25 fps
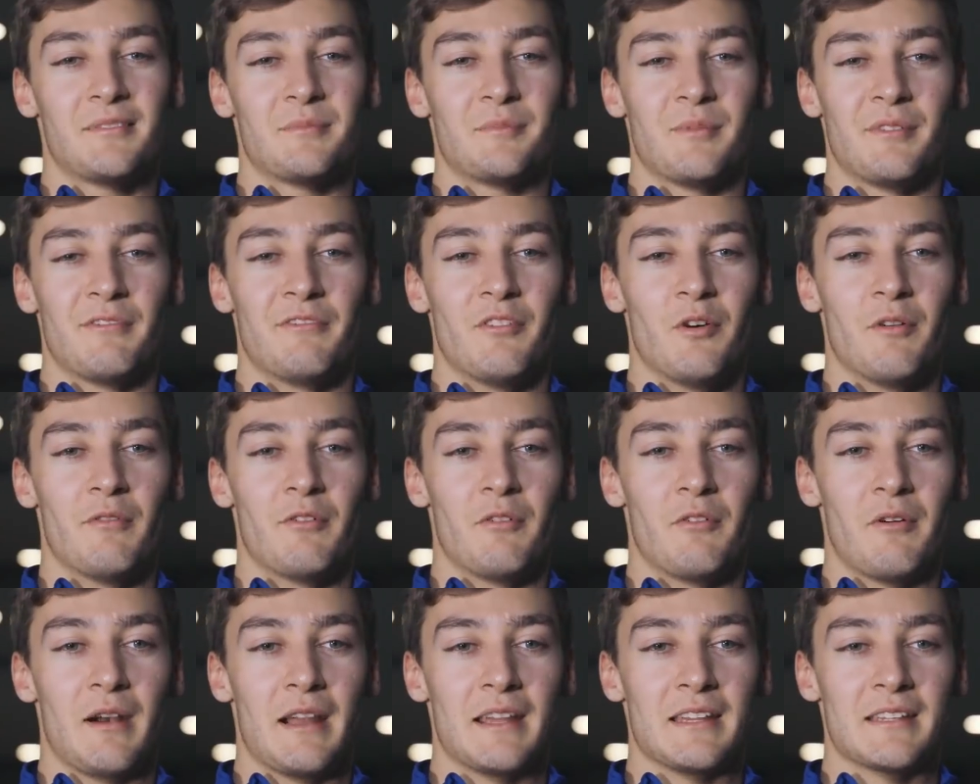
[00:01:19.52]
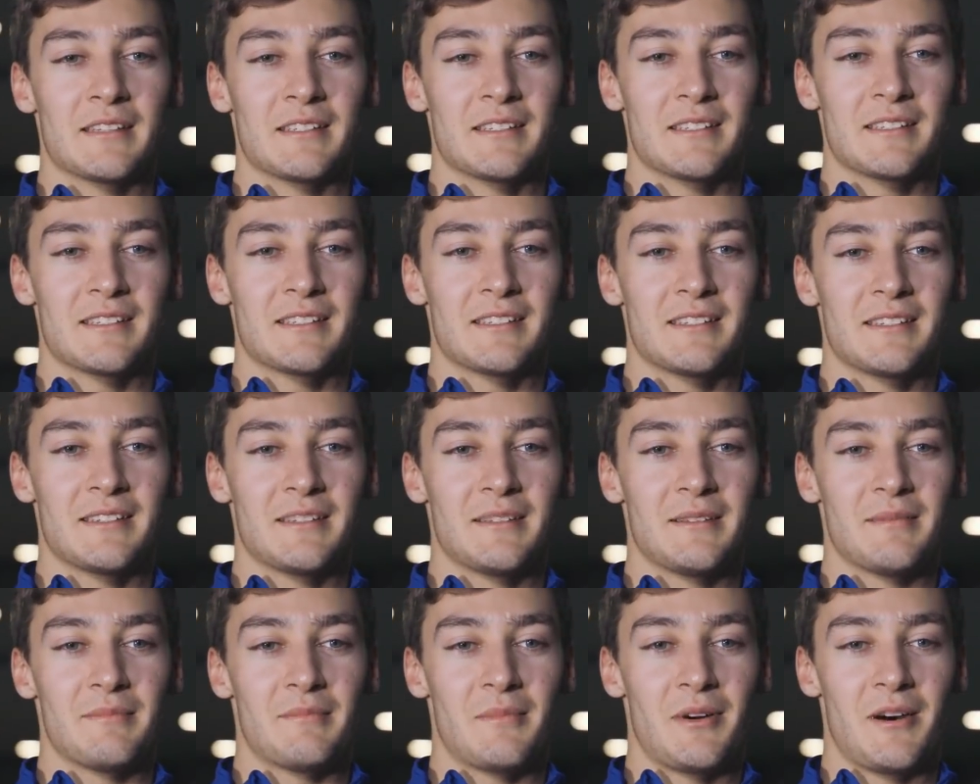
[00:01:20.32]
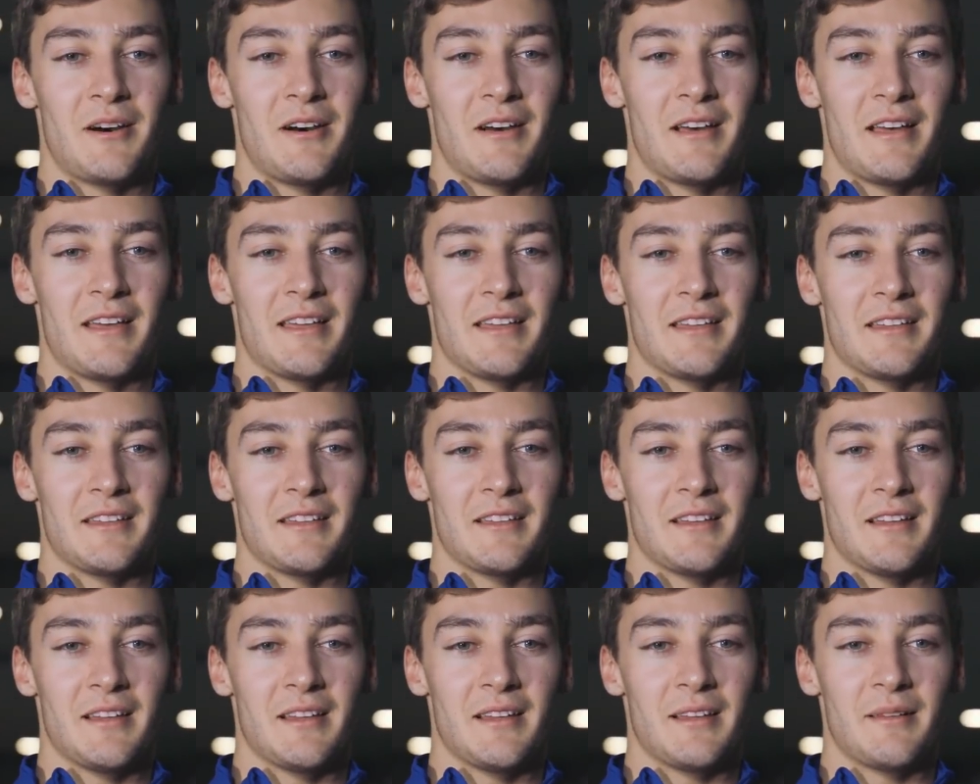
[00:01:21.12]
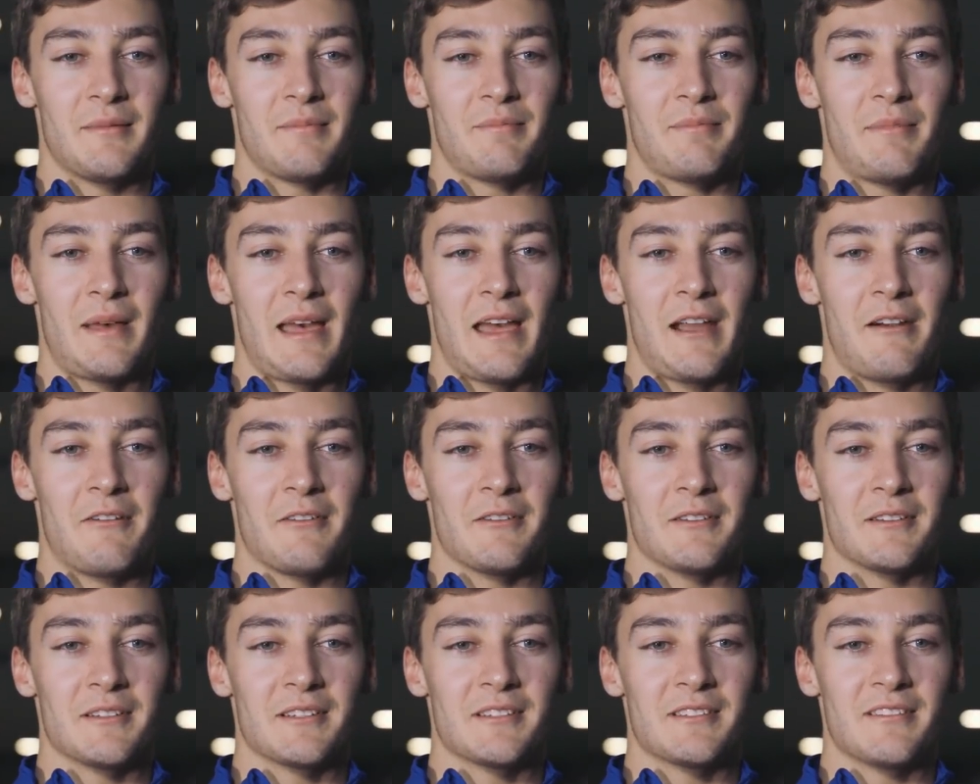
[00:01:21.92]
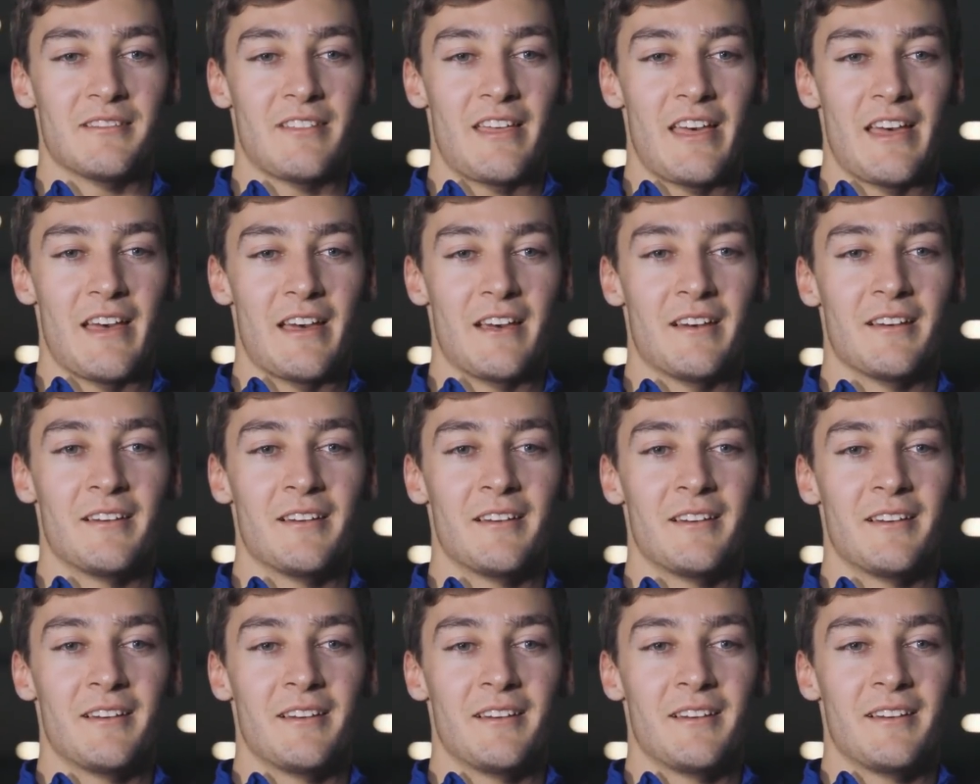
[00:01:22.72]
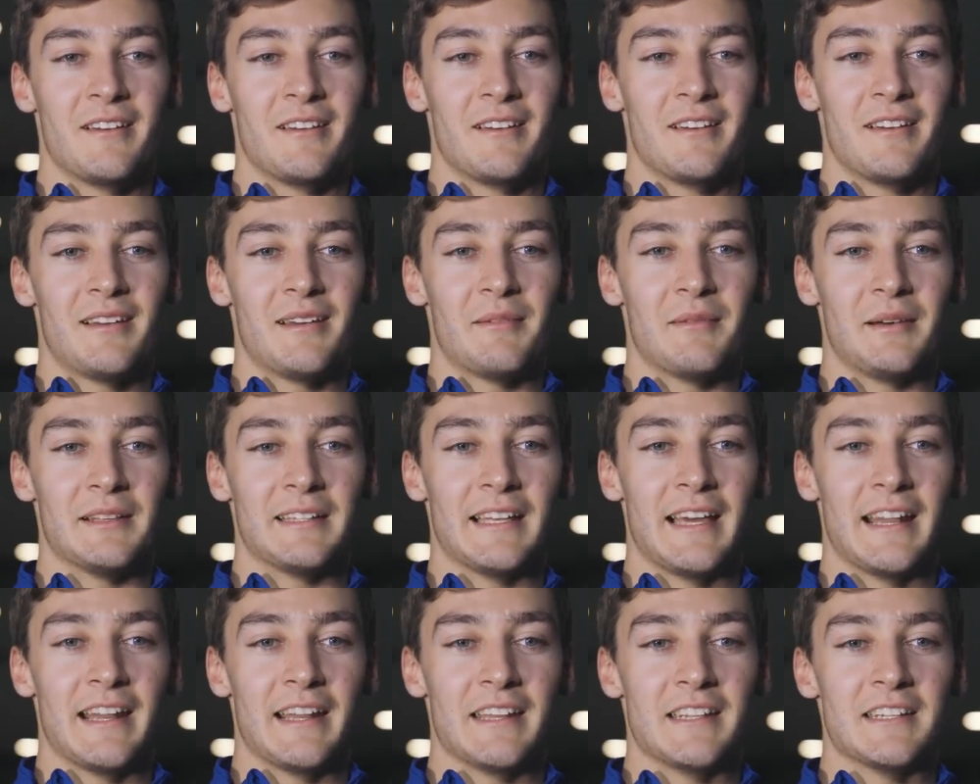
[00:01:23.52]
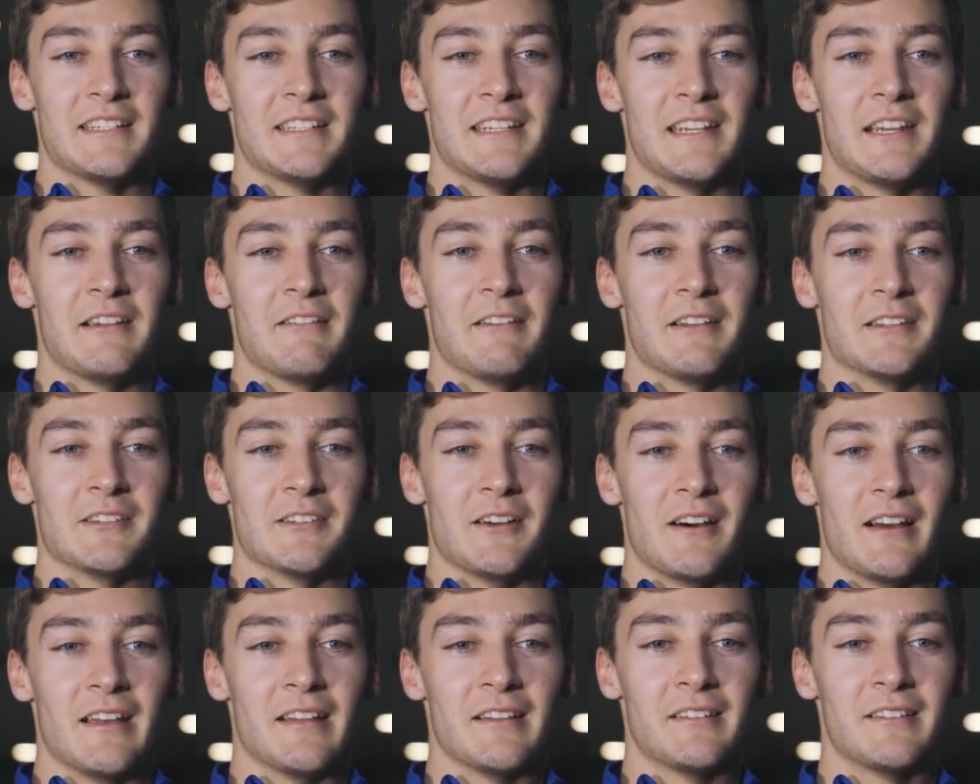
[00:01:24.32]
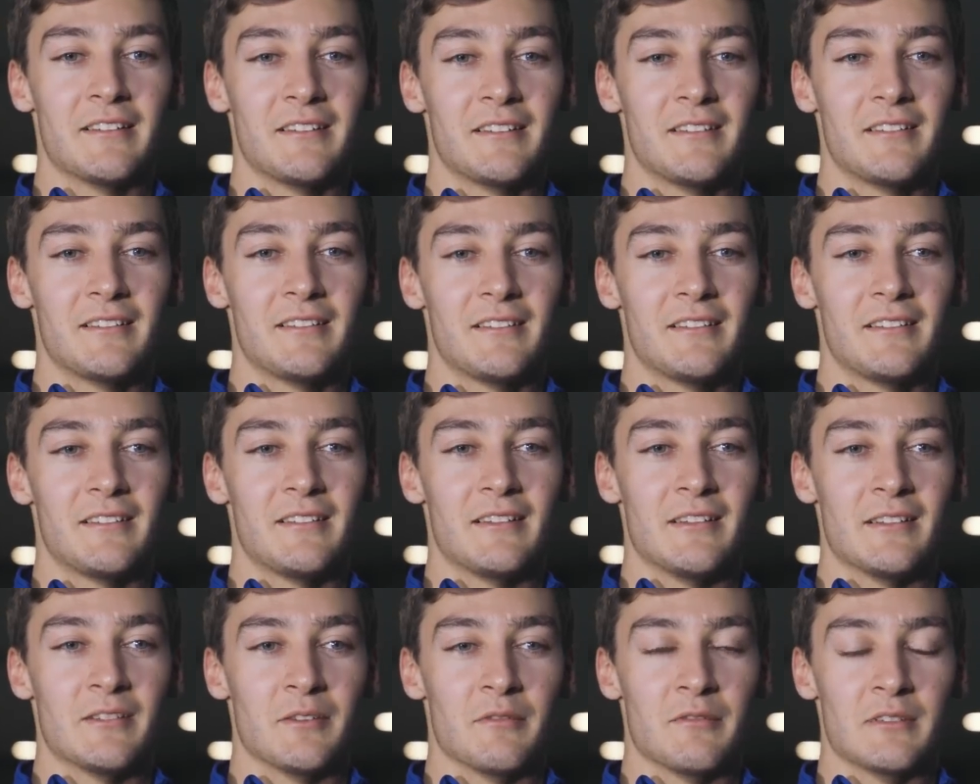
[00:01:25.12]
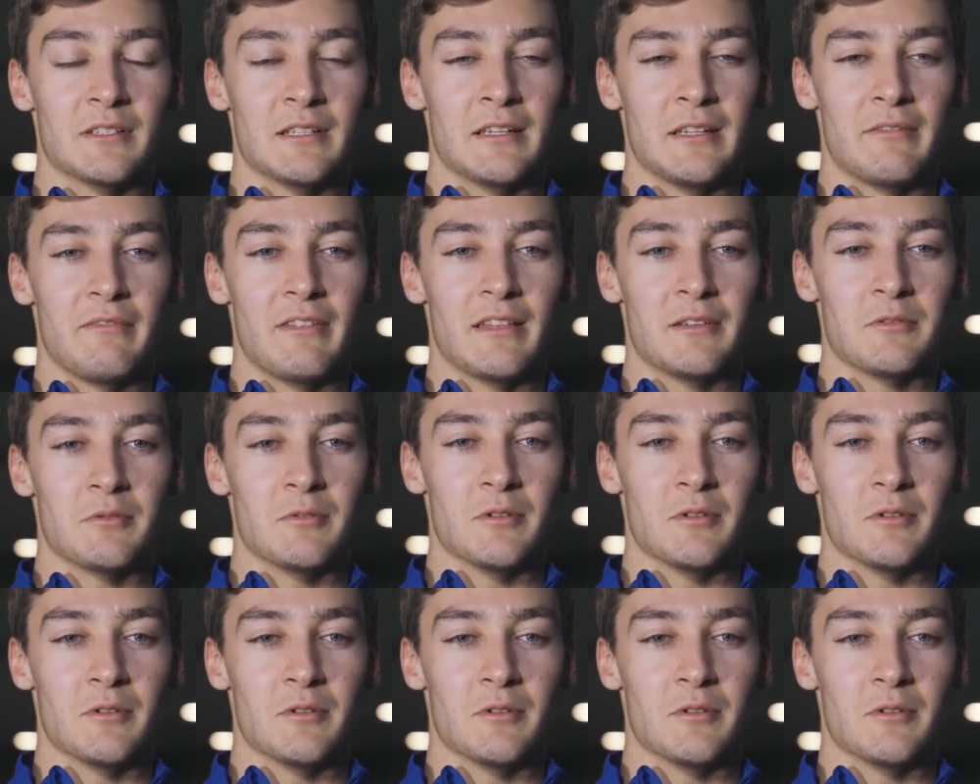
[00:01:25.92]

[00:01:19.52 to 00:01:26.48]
before the race, my parents there, and my dad had a tear in his eye, as obviously this